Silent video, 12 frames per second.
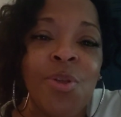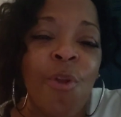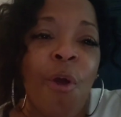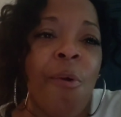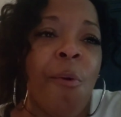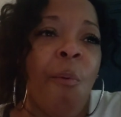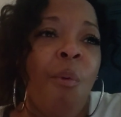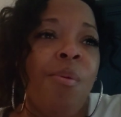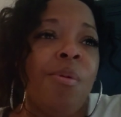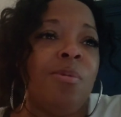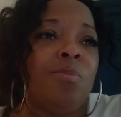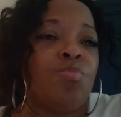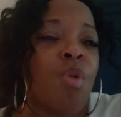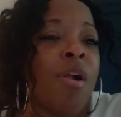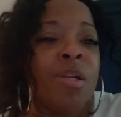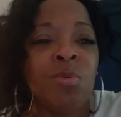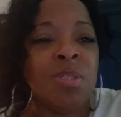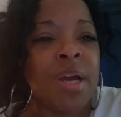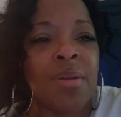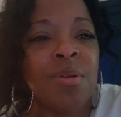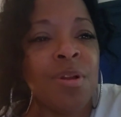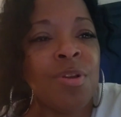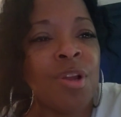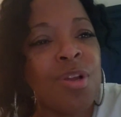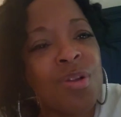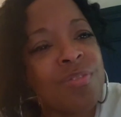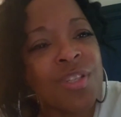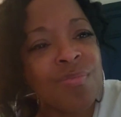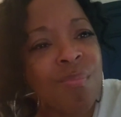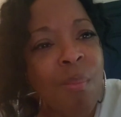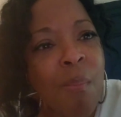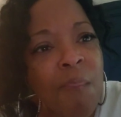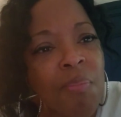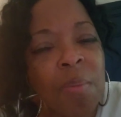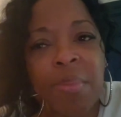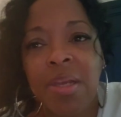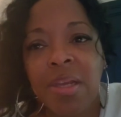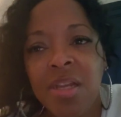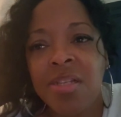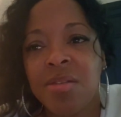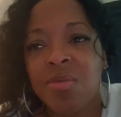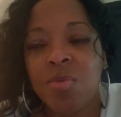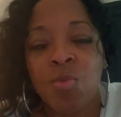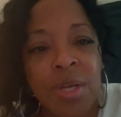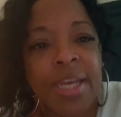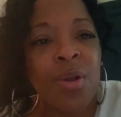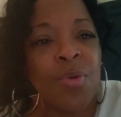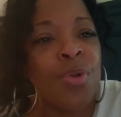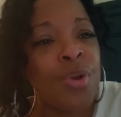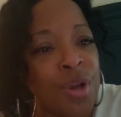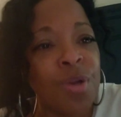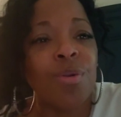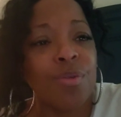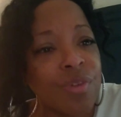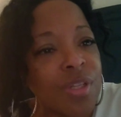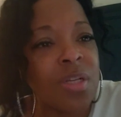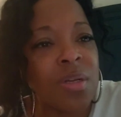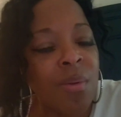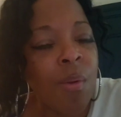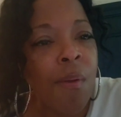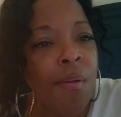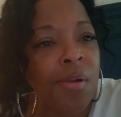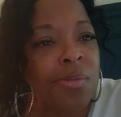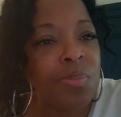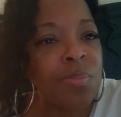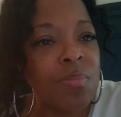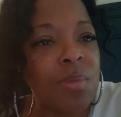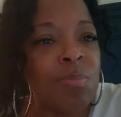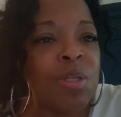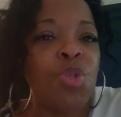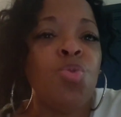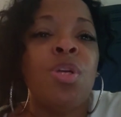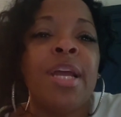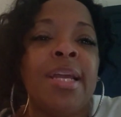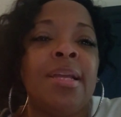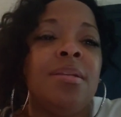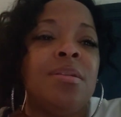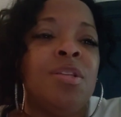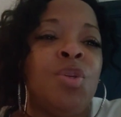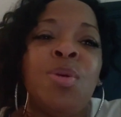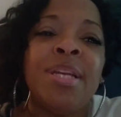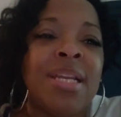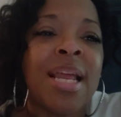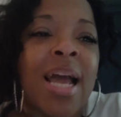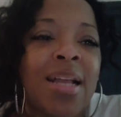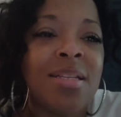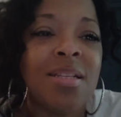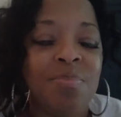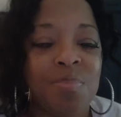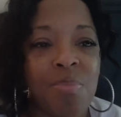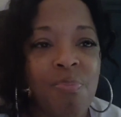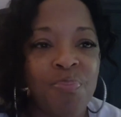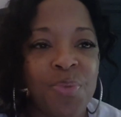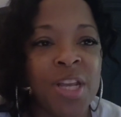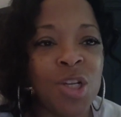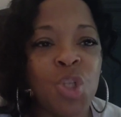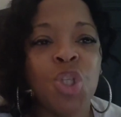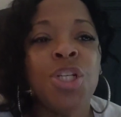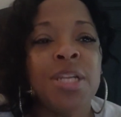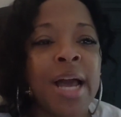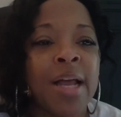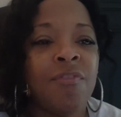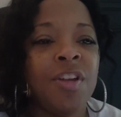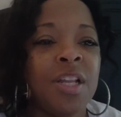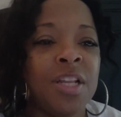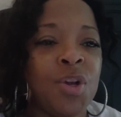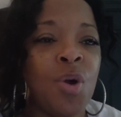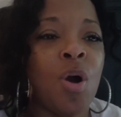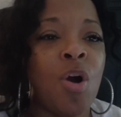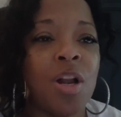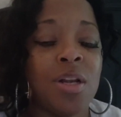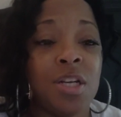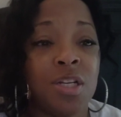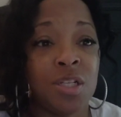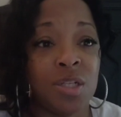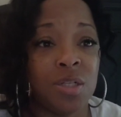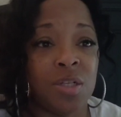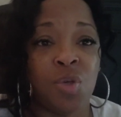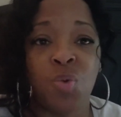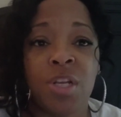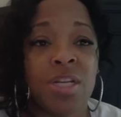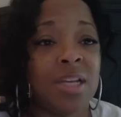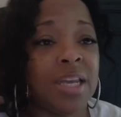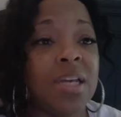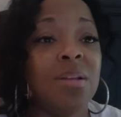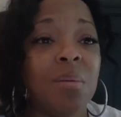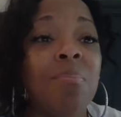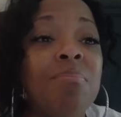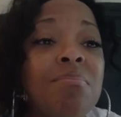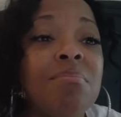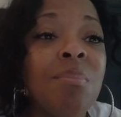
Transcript: You know, I know we got on her nerves. I mean, kids will get on your nerves. But you cannot and should not feel in your heart that you need to kill them.